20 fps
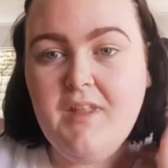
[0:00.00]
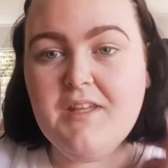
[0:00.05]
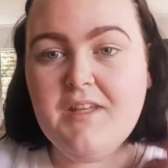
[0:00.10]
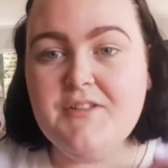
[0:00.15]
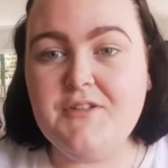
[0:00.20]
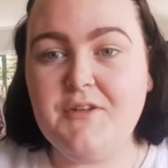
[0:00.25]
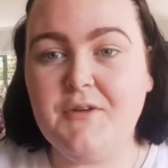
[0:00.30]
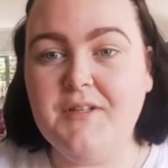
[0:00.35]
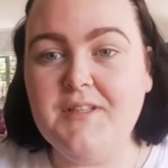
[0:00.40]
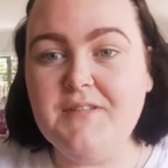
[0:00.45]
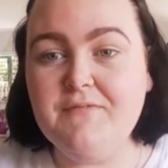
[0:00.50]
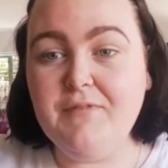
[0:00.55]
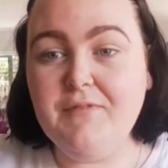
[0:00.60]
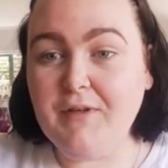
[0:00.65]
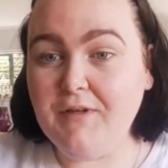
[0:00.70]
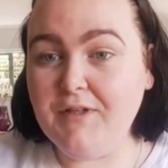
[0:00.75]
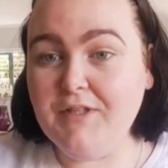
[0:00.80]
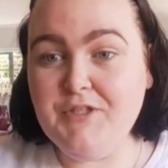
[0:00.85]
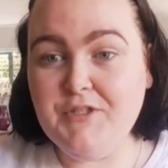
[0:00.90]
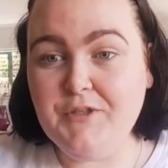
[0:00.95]
So it's
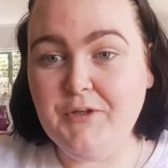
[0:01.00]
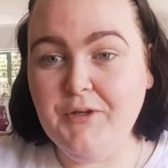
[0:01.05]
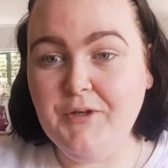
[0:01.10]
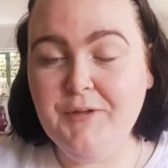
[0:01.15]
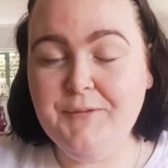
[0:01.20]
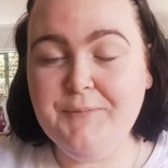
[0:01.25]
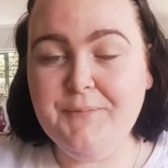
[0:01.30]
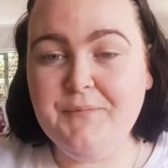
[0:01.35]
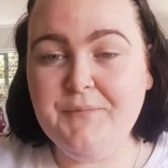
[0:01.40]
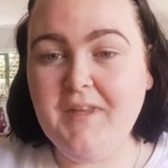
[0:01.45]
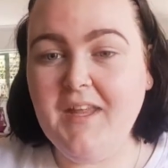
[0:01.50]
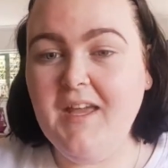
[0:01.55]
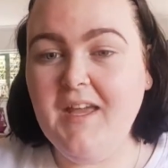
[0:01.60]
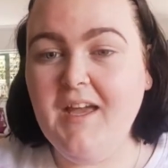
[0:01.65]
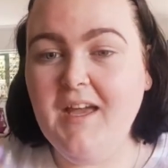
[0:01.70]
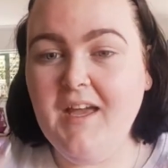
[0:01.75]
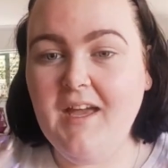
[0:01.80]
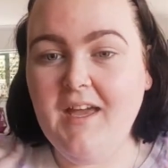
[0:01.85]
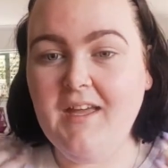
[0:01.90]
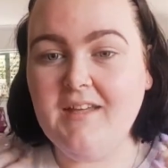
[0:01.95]
very short.
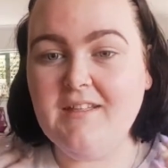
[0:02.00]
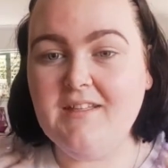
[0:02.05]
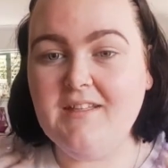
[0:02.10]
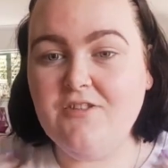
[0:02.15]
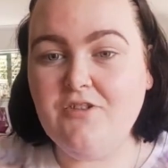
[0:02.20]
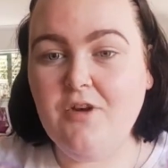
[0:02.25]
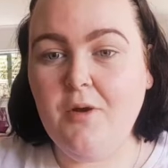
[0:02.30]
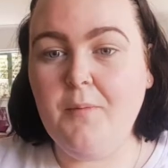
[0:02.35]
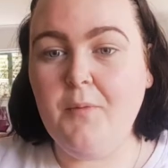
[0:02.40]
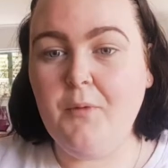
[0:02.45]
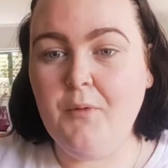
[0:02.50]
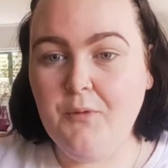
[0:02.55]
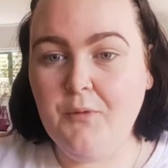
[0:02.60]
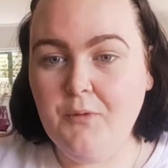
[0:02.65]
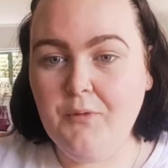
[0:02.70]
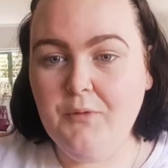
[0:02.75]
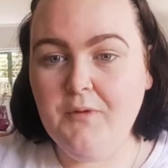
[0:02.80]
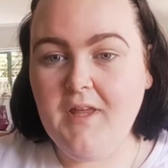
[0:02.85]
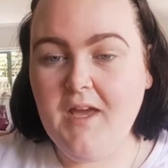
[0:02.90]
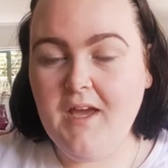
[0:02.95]
I had to chop
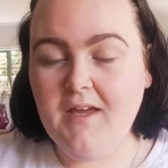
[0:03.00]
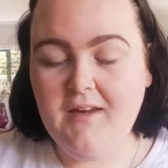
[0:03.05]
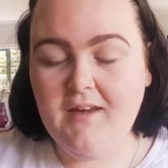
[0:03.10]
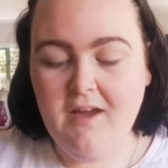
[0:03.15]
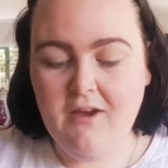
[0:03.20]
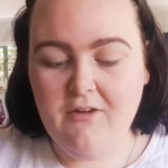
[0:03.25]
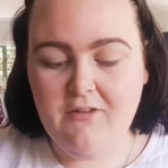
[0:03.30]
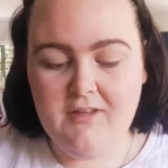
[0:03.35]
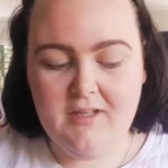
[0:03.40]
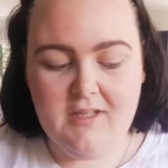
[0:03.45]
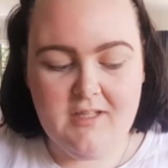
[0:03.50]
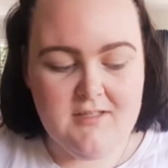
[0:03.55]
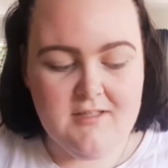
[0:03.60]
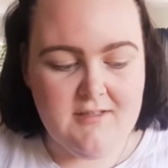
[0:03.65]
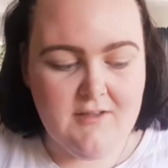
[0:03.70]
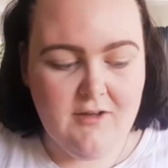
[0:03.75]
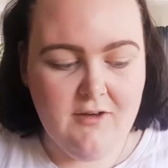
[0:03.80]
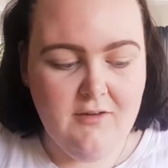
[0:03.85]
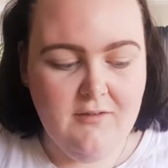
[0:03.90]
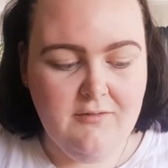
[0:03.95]
all the unhealthiness
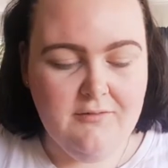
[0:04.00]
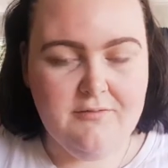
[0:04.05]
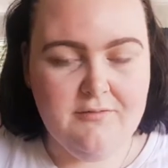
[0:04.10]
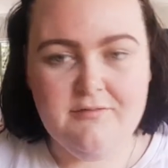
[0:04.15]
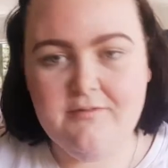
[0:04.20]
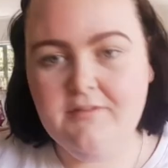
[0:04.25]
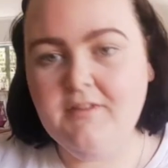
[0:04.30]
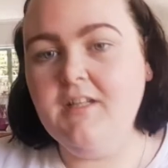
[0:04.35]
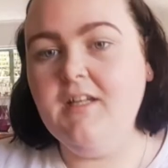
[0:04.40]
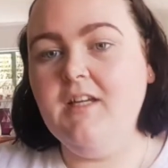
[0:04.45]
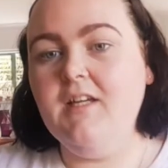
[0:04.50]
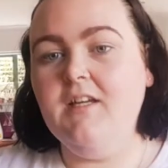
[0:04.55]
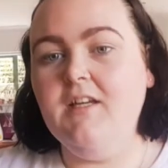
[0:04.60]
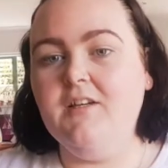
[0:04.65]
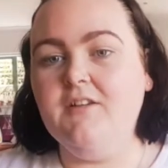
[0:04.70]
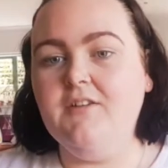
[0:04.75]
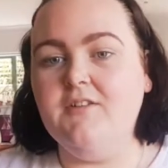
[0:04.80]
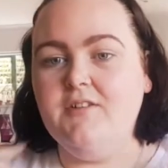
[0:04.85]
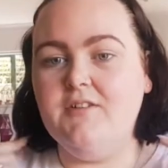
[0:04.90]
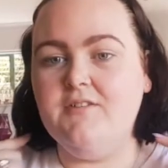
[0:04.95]
off
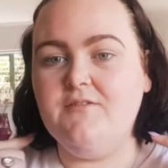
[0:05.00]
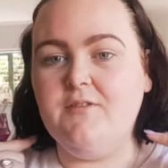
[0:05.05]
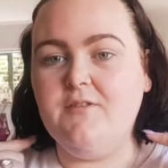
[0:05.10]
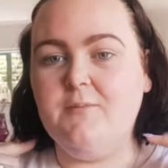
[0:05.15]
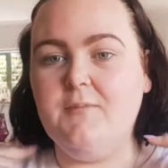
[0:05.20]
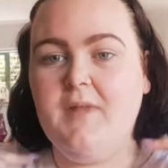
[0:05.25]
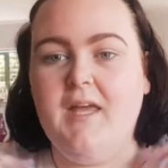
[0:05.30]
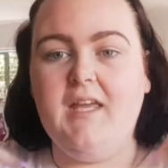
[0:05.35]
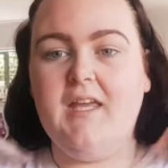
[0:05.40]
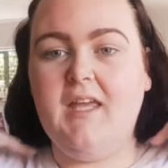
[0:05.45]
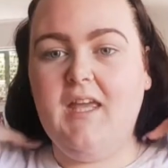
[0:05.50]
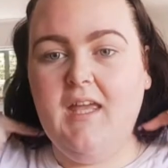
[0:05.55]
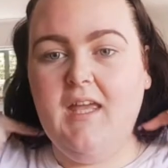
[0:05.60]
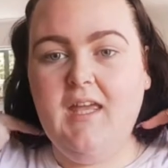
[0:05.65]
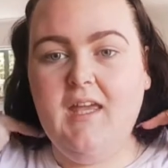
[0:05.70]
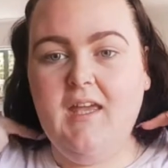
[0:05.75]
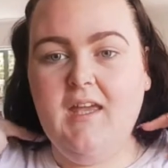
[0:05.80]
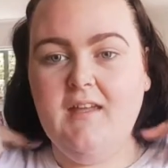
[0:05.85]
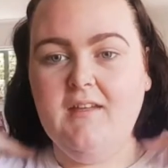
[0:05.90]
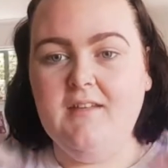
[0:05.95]
because from like
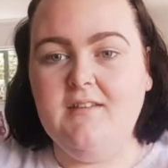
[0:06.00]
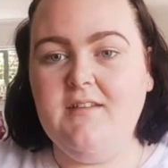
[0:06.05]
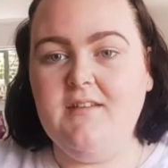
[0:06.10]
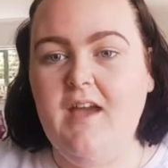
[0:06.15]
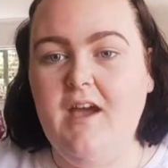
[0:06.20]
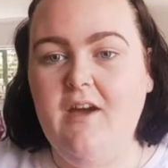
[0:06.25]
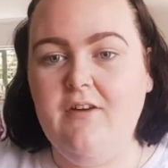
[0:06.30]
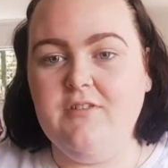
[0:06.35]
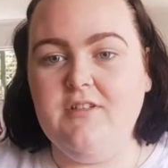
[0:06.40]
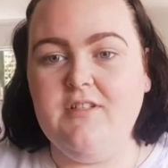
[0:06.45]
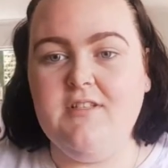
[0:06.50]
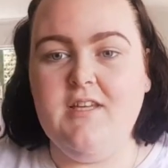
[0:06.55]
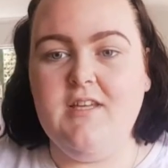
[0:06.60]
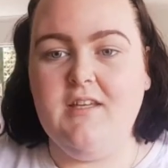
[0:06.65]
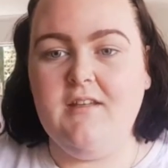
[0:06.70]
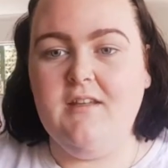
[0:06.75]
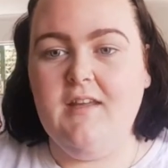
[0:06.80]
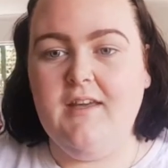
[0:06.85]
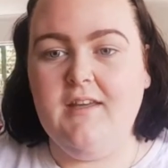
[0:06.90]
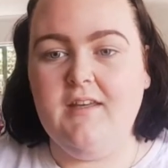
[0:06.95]
here down just
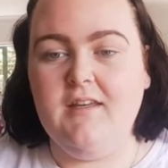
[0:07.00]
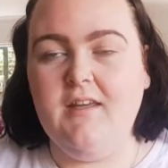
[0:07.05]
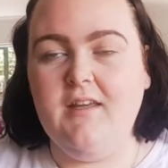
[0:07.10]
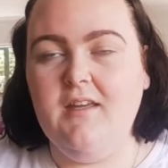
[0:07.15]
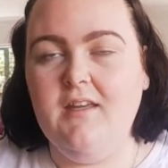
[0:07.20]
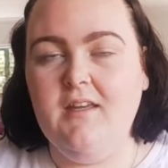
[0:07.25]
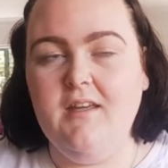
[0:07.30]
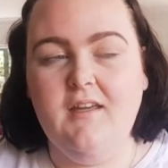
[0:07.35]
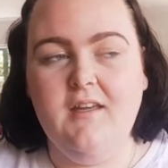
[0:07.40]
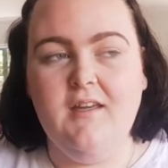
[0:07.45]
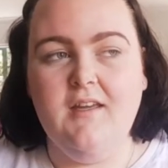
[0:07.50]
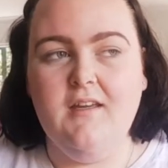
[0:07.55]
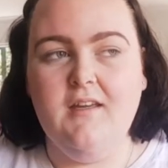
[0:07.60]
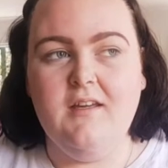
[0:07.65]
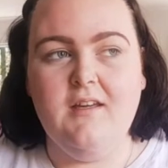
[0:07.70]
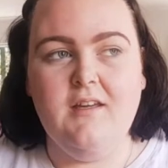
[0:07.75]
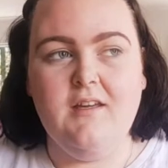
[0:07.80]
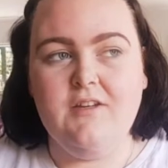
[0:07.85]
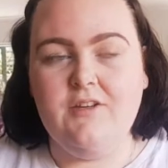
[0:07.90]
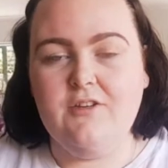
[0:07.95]
had like
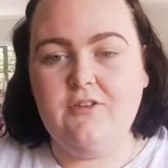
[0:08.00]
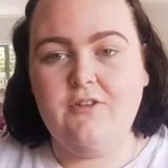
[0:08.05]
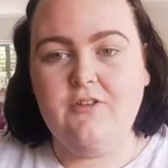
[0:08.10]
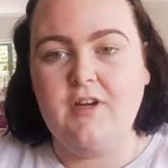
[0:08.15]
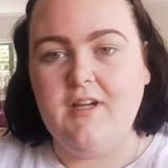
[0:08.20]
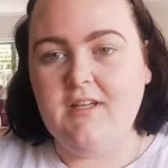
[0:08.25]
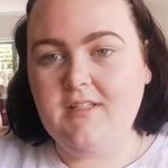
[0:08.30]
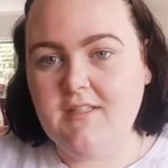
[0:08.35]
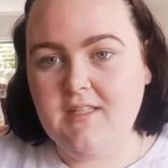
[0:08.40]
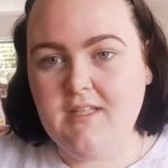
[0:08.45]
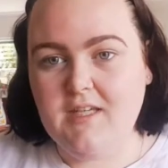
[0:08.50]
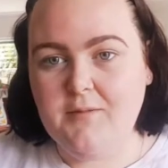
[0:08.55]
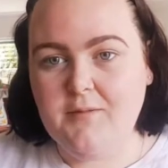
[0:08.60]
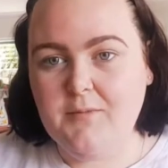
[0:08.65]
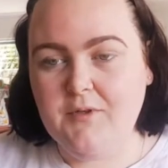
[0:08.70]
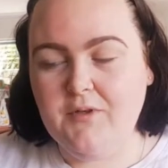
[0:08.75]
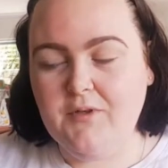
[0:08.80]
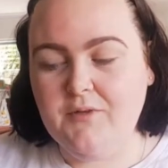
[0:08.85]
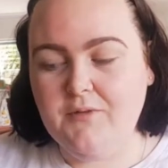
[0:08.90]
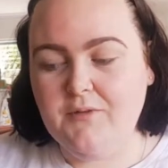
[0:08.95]
crazy
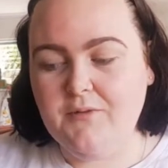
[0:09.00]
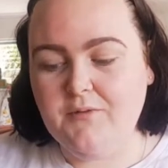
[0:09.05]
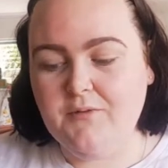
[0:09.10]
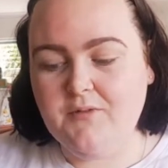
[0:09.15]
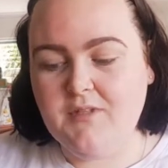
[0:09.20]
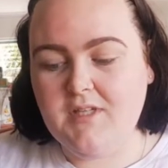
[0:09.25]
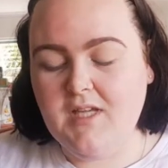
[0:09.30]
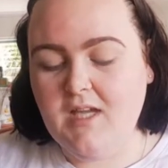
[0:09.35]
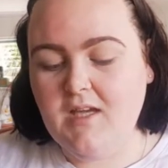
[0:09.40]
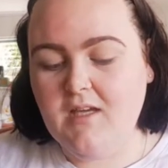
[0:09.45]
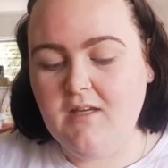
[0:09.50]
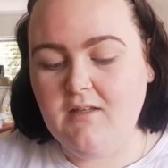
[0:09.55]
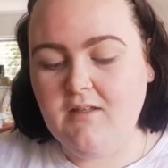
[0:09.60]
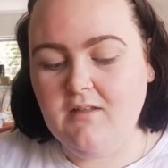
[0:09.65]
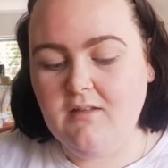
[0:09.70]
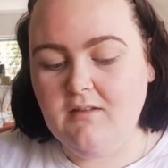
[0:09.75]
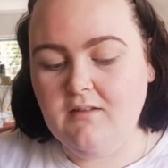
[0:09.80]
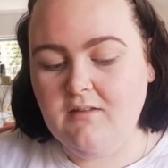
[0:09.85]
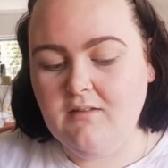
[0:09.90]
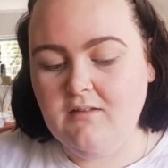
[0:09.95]
chemicals
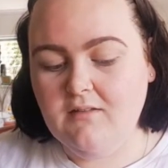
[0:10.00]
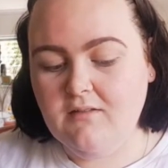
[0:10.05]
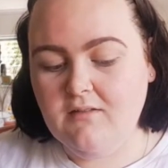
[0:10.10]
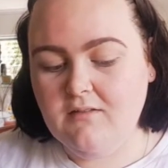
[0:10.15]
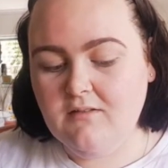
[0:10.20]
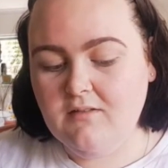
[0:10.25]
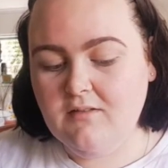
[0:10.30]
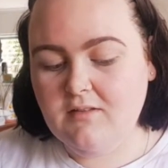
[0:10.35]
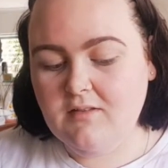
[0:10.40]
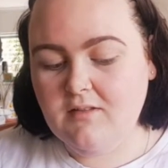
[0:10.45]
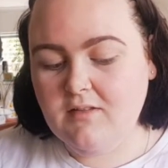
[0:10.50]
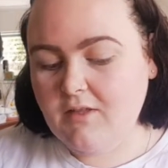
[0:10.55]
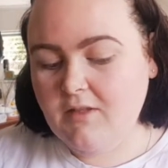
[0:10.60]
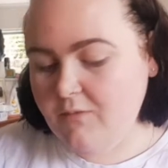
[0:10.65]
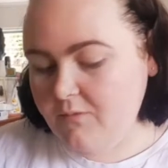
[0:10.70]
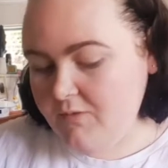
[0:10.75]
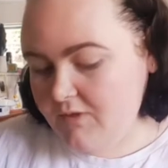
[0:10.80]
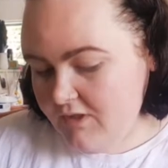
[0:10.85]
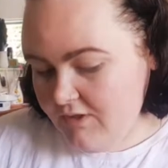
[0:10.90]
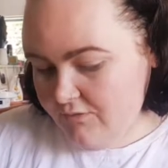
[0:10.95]
and it
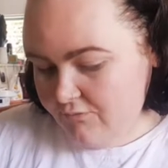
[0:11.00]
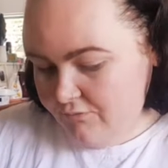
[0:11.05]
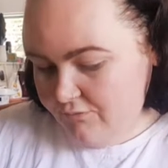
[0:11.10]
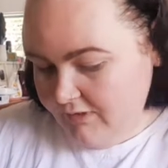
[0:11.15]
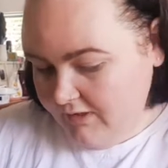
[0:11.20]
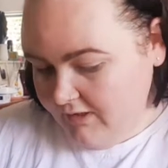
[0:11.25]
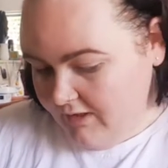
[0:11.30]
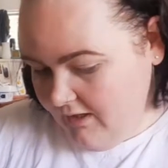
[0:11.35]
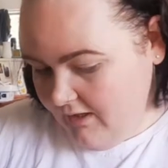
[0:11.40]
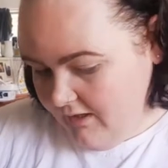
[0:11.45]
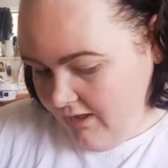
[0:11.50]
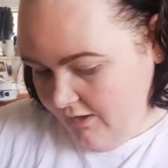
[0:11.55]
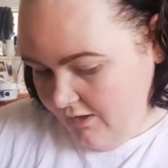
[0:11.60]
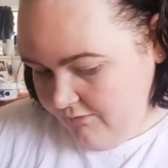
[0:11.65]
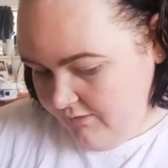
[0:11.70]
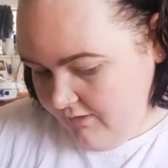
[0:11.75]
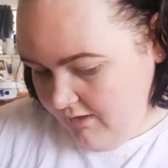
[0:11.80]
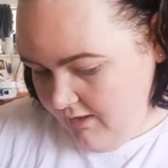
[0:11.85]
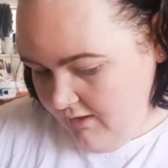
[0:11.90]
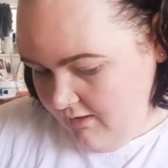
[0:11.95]
was just really
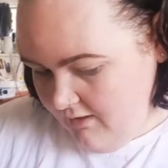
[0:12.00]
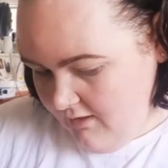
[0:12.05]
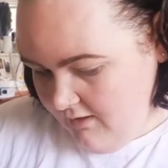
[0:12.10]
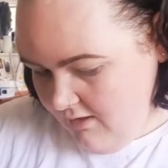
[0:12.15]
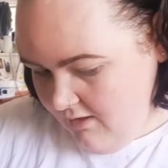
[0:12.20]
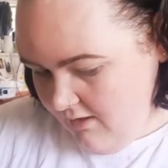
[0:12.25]
unhealthy.